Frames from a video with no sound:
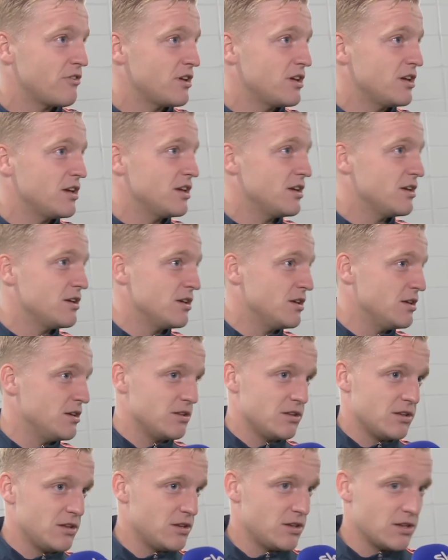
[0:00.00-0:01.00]

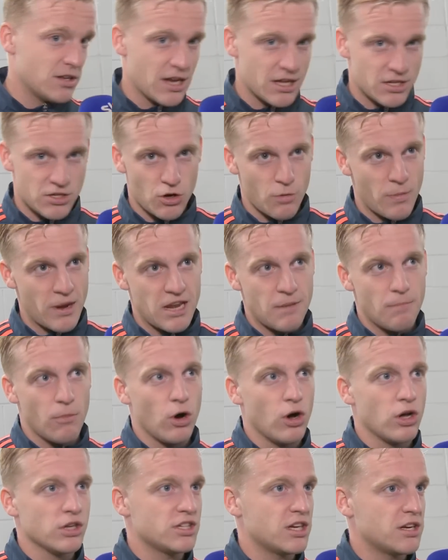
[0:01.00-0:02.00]
He gets so many
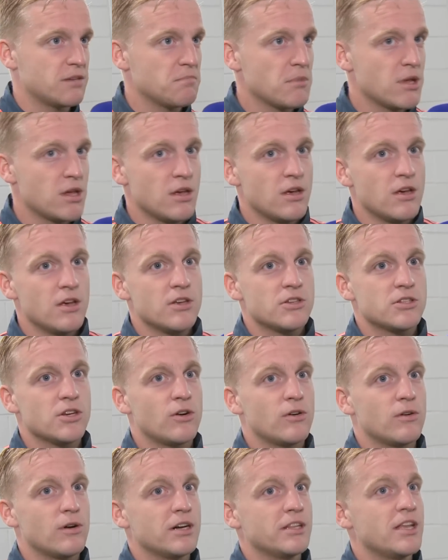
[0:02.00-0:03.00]
balls, and
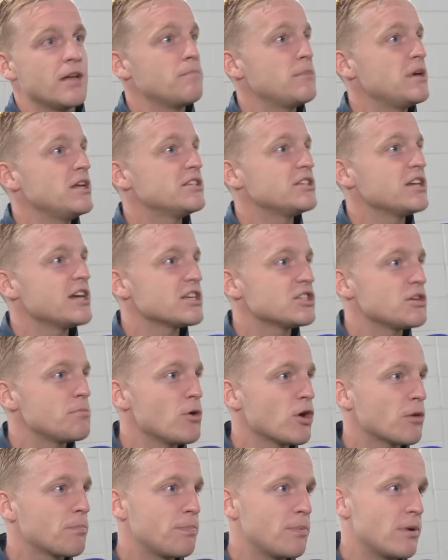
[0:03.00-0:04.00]
so that means he has a
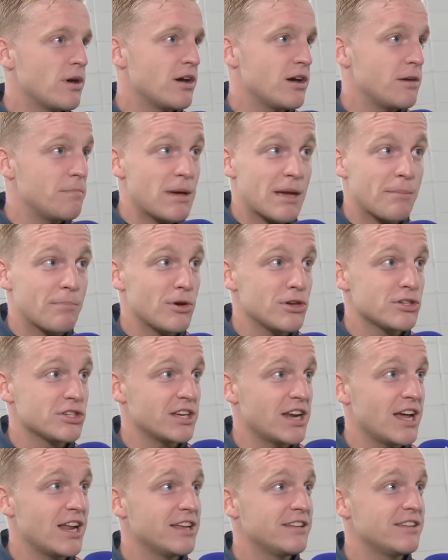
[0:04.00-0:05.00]
big
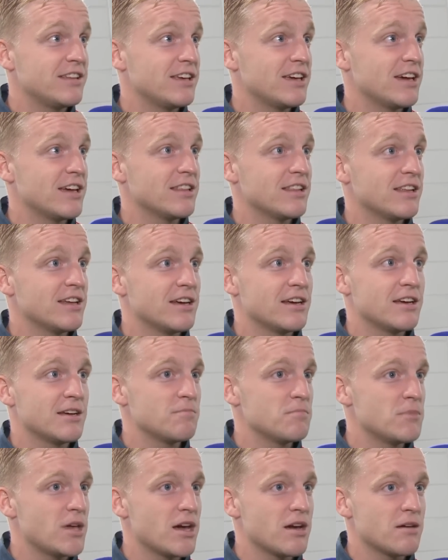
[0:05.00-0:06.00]
personality, and
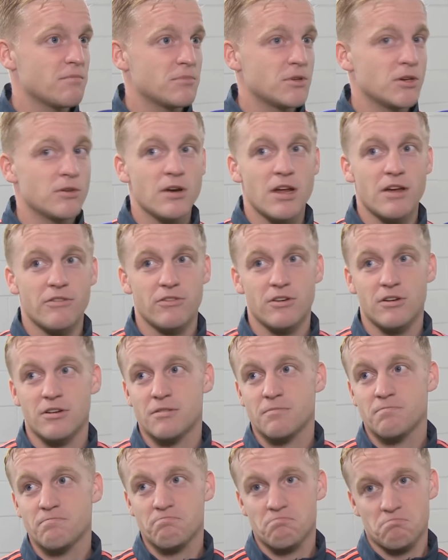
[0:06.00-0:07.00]
yeah,
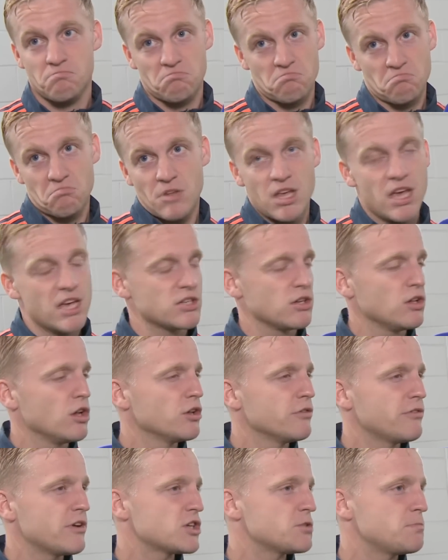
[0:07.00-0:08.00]
he has a
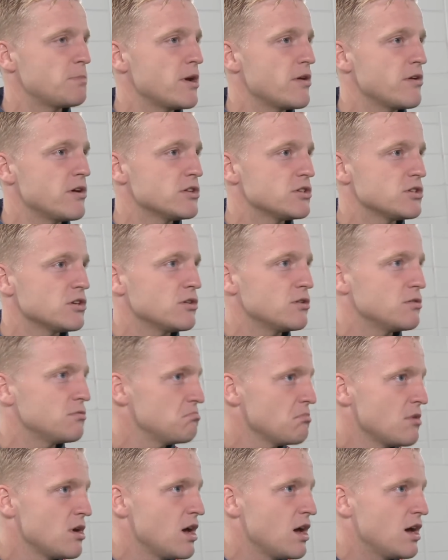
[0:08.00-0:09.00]
lot of experience. So
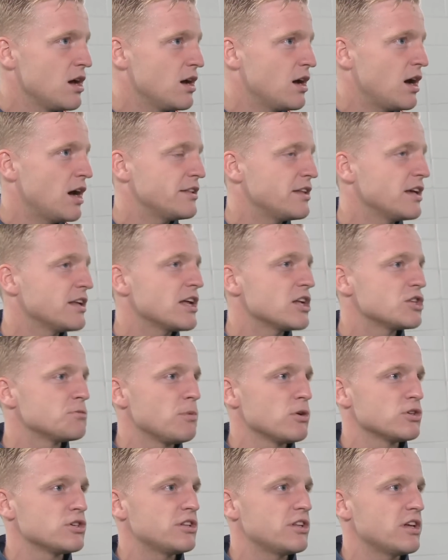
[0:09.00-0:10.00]
I think that's
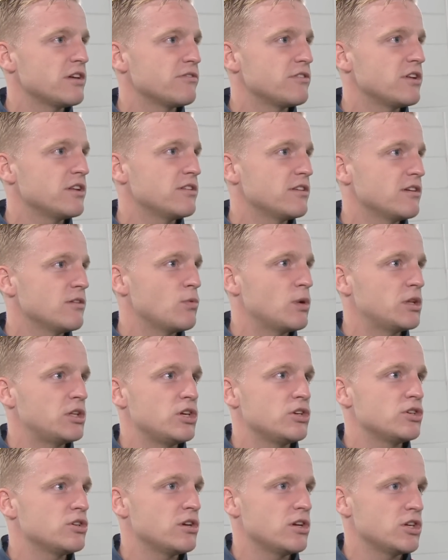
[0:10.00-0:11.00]
positive, that what
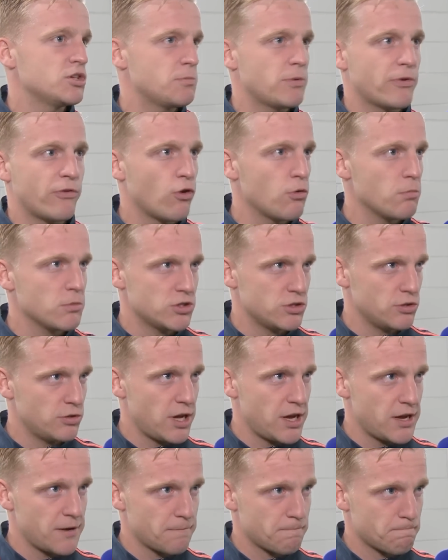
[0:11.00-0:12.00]
his performance
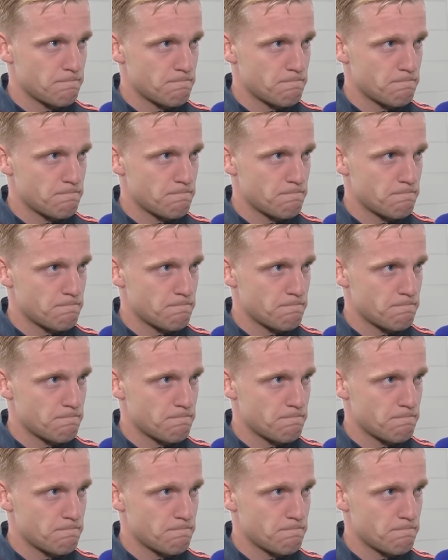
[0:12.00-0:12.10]
today.